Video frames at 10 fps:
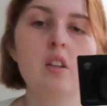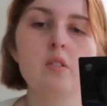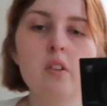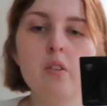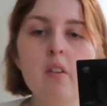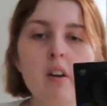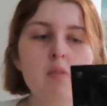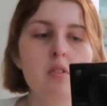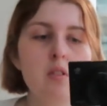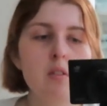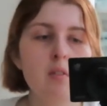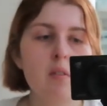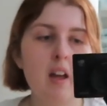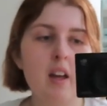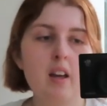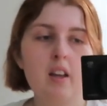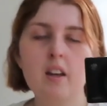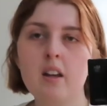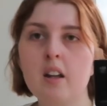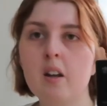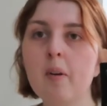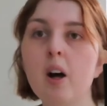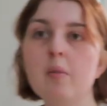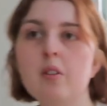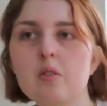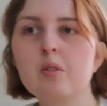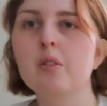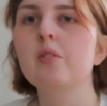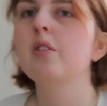So I thought I would do a an apartment tour.